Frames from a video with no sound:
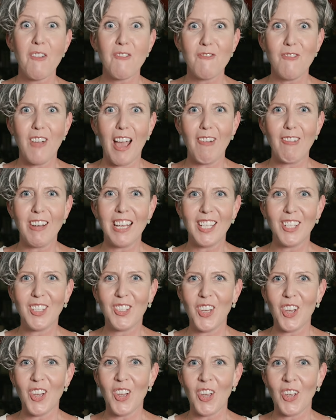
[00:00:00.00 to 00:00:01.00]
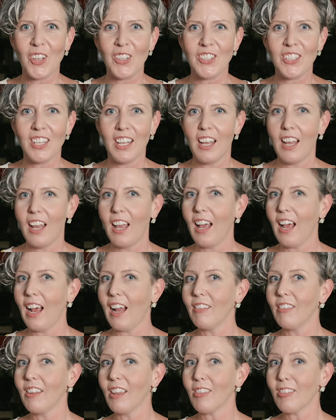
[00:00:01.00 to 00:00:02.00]
Very good.
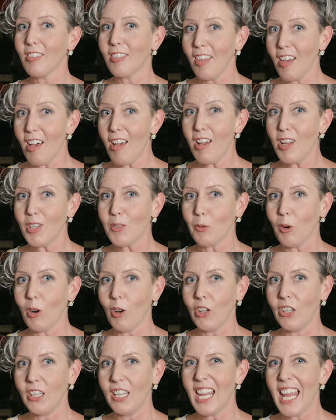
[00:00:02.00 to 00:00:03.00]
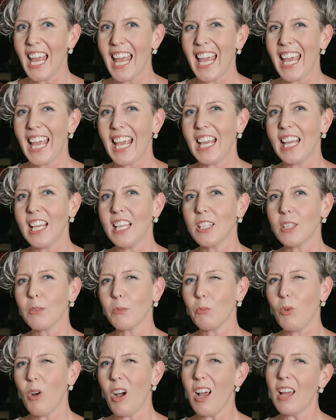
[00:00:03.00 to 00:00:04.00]
And the third one is
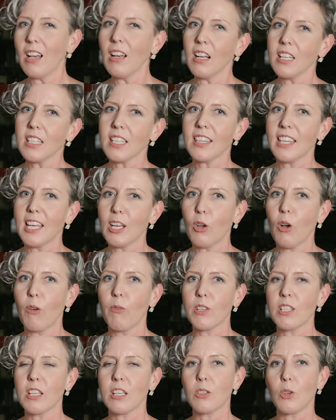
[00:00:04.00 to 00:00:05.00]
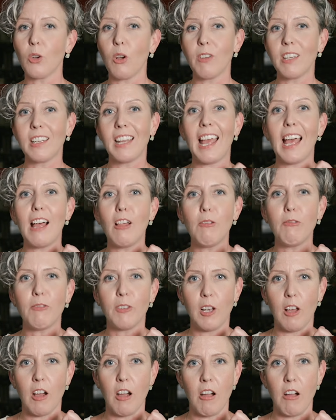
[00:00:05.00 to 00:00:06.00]
what I like to think of as a sort of an elf
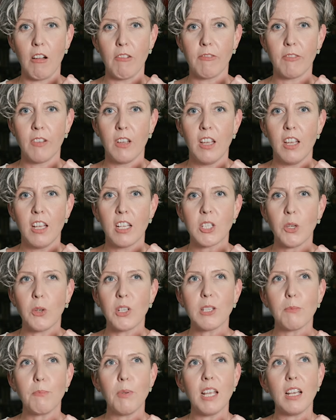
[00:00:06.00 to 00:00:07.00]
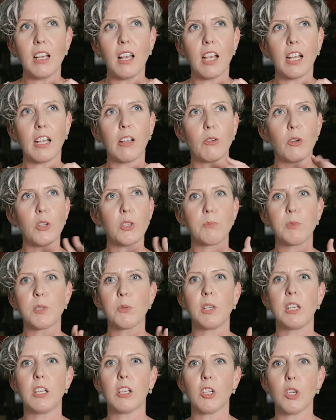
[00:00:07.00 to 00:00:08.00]
laugh. So it's a bit like a cross
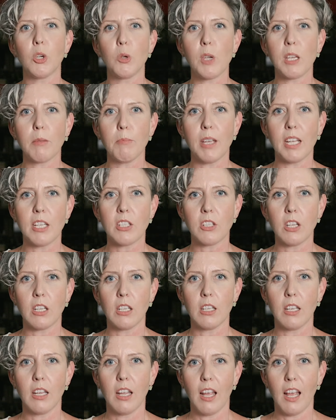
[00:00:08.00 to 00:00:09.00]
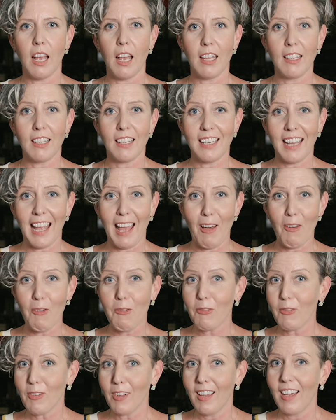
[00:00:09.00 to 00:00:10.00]
between a cooing pigeon and an
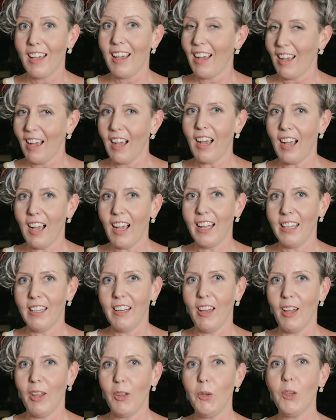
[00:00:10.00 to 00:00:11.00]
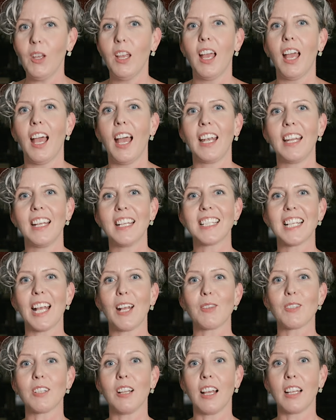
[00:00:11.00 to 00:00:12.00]
elf. I know, and it
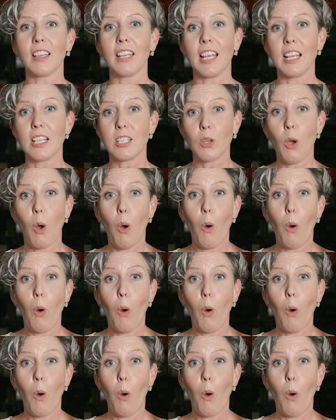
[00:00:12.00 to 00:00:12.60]
sounds like this.